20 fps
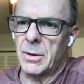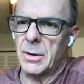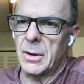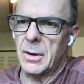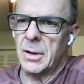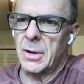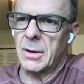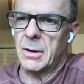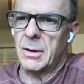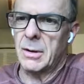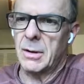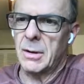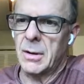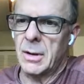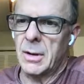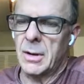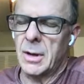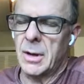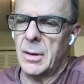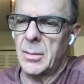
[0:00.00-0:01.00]
in the
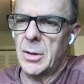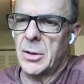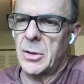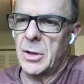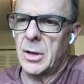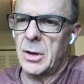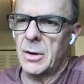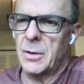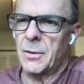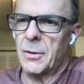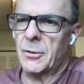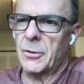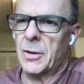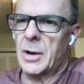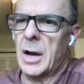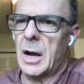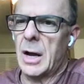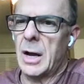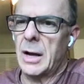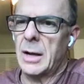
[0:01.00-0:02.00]
image here on the
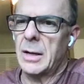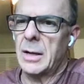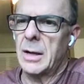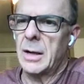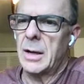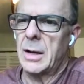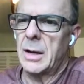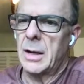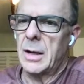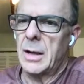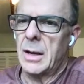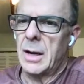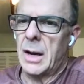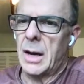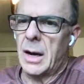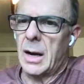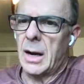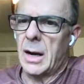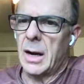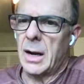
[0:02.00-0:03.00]
slide,
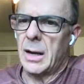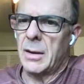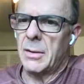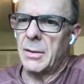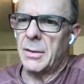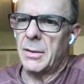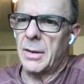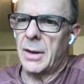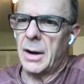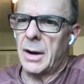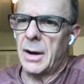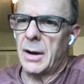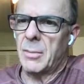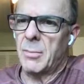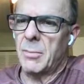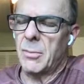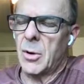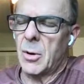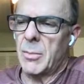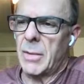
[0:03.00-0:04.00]
the
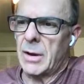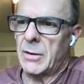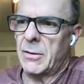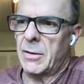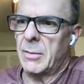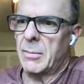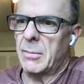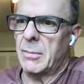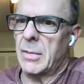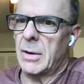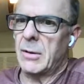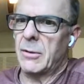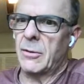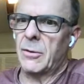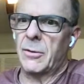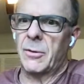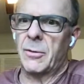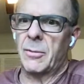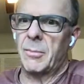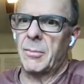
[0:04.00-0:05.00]
momentum
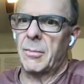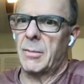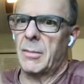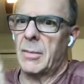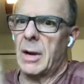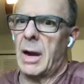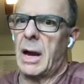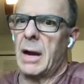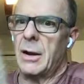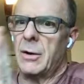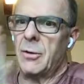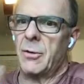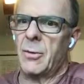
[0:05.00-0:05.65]
is got a